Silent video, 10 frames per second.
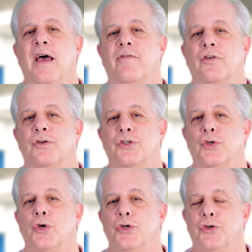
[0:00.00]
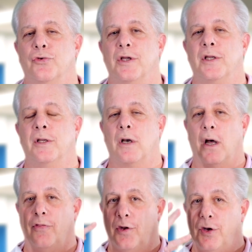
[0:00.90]
after surgery
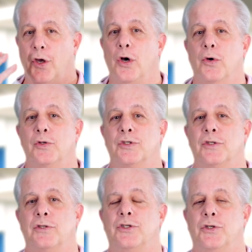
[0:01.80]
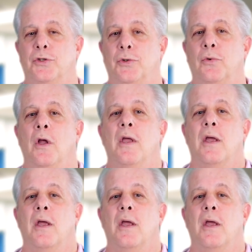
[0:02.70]
on the nose to